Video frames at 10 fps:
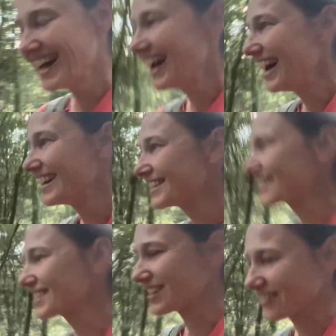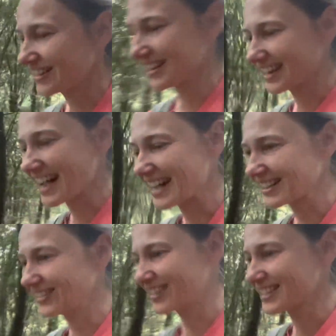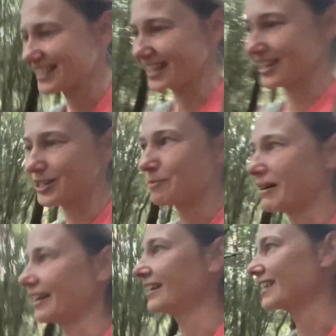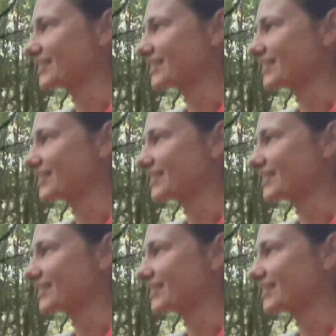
And this is already a kind of long stage, but it's